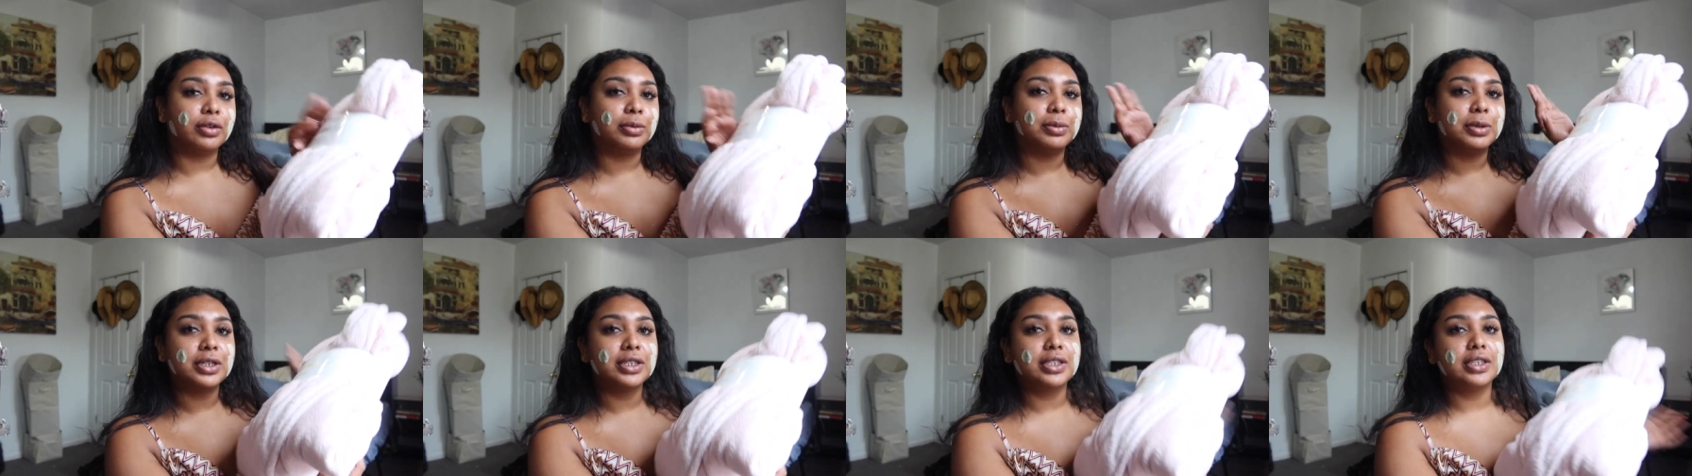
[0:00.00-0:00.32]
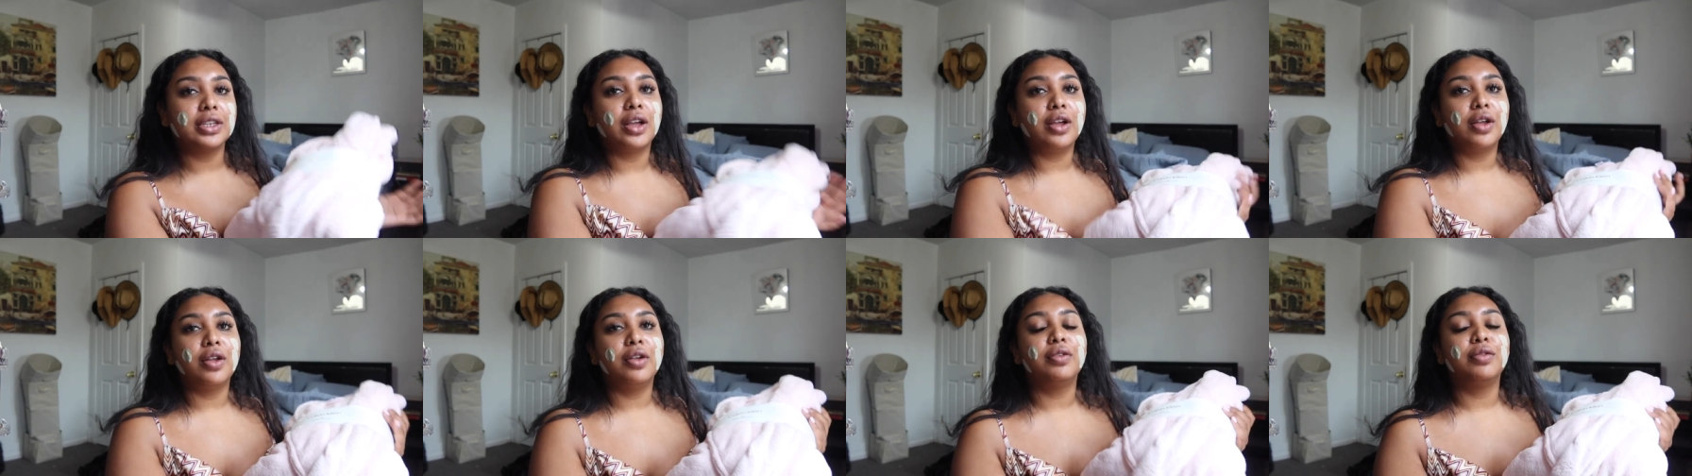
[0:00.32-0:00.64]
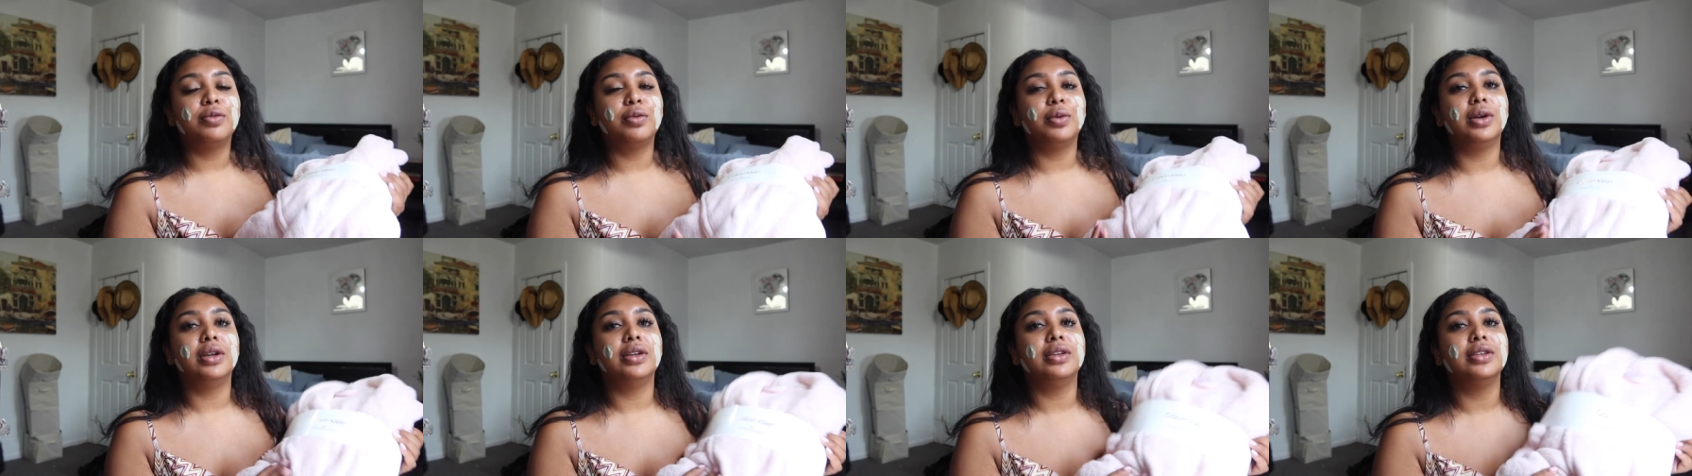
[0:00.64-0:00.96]
for
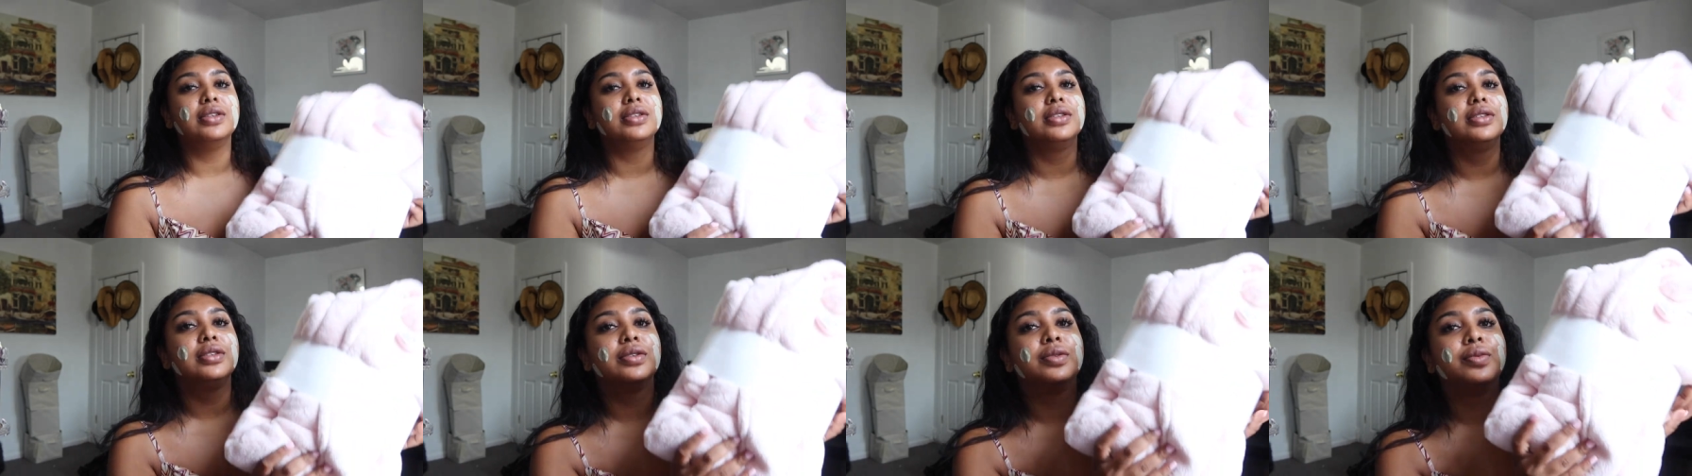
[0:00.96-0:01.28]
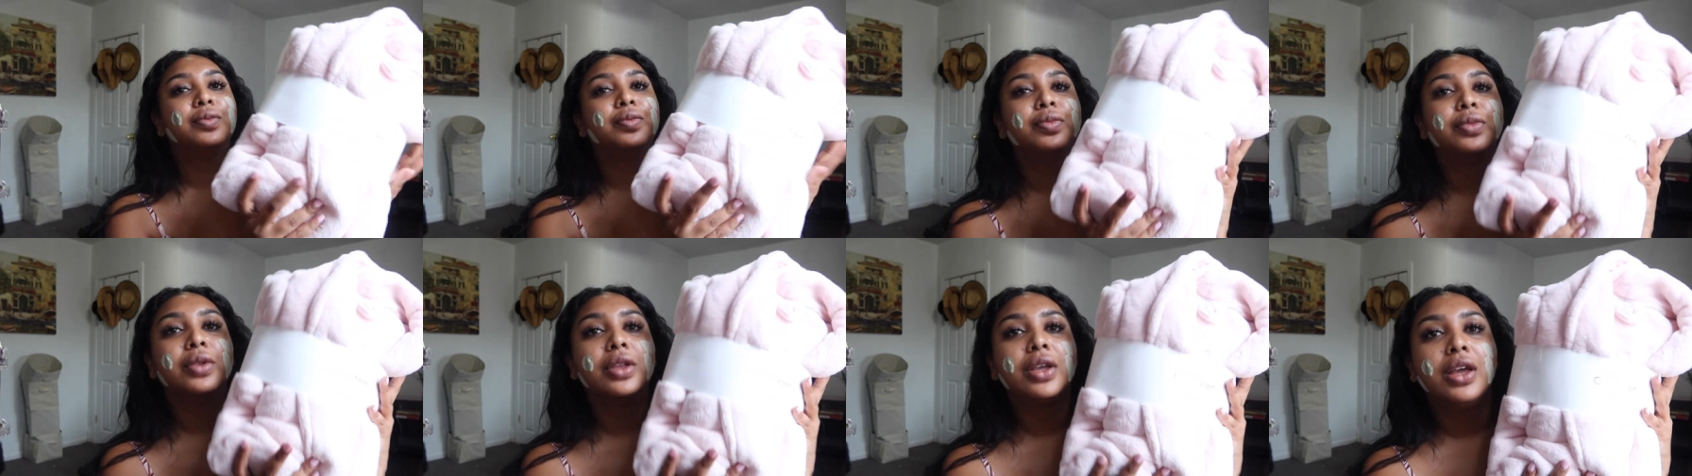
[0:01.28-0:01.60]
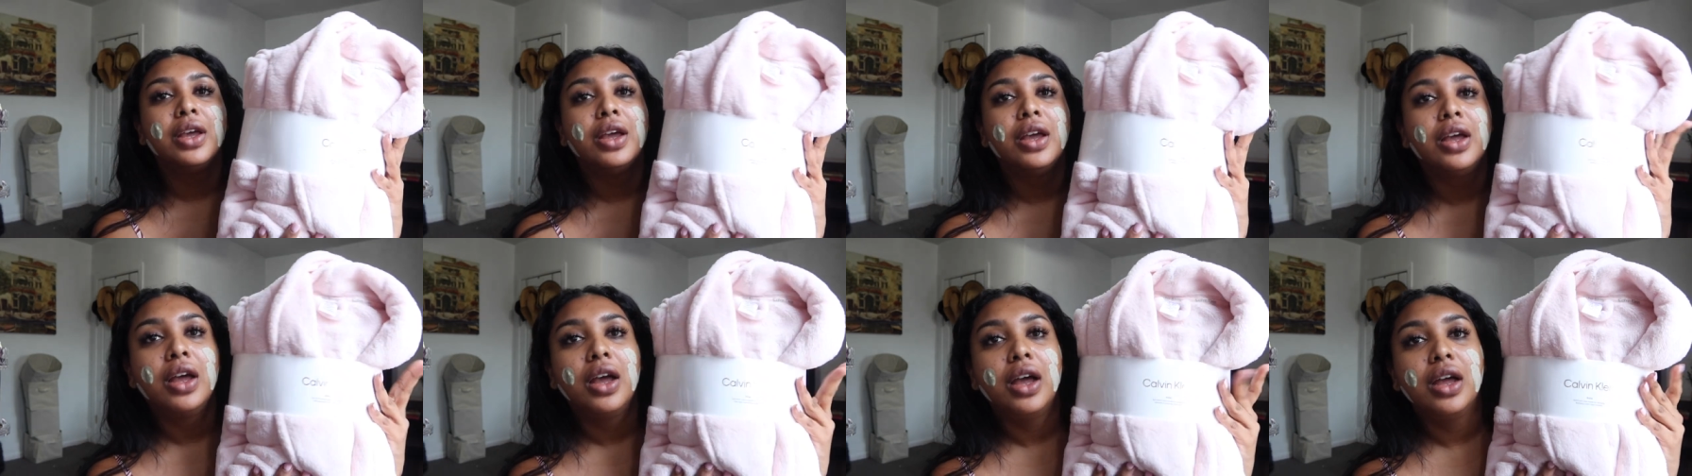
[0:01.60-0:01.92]
myself was
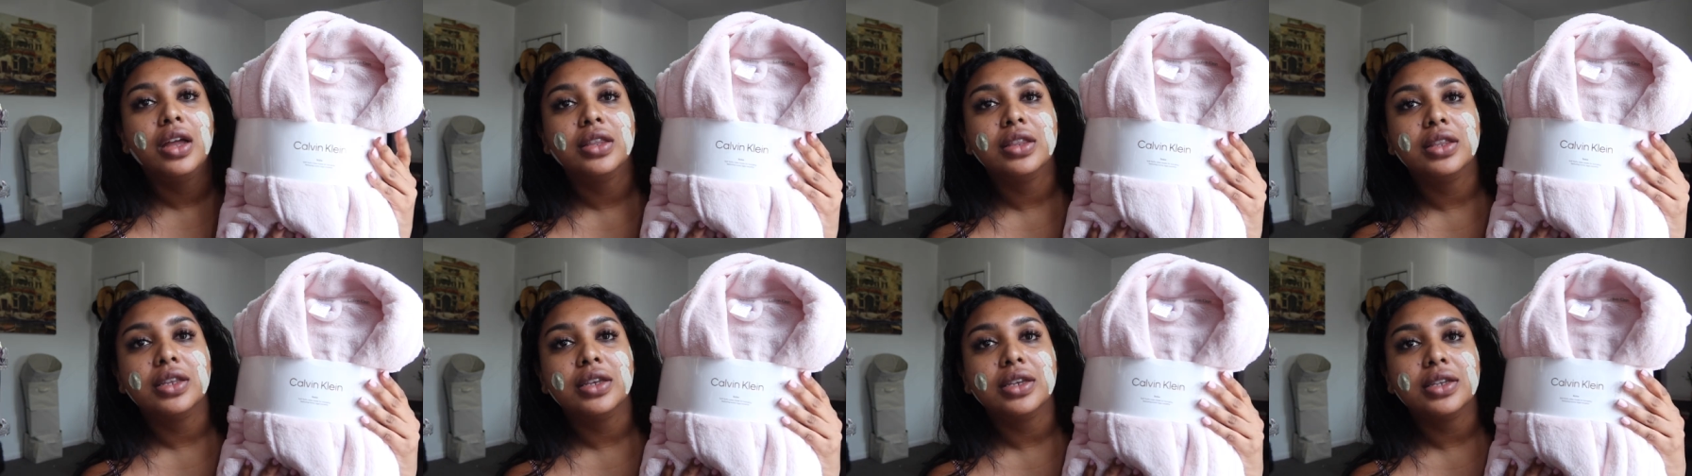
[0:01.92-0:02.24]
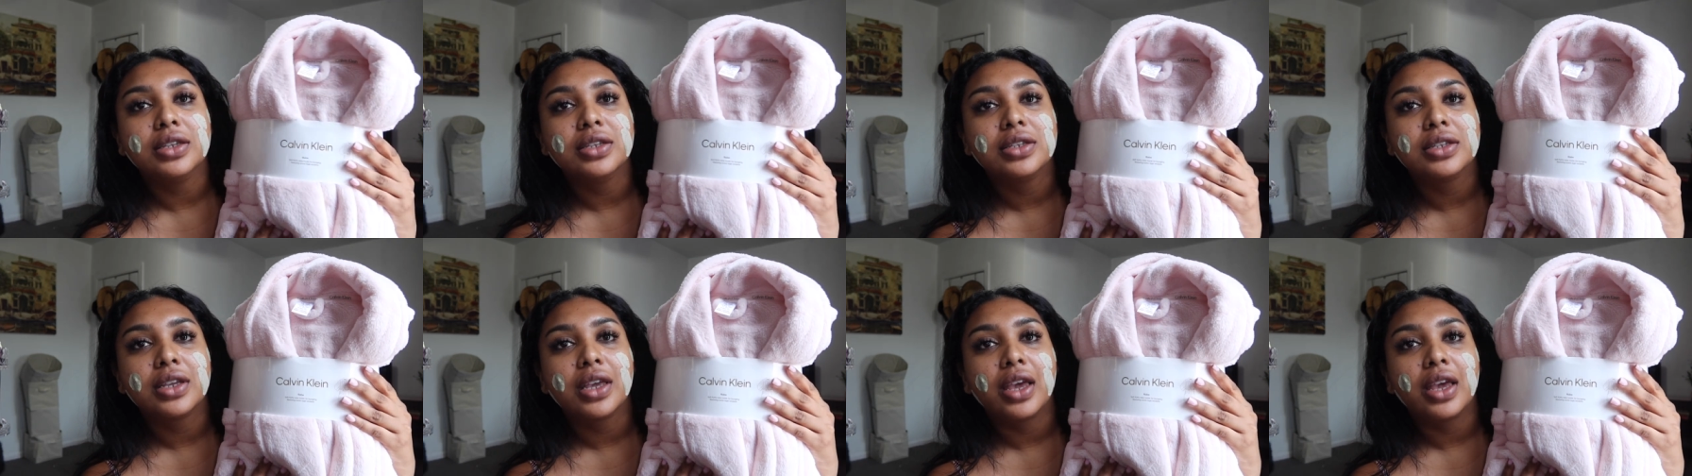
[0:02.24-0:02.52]
this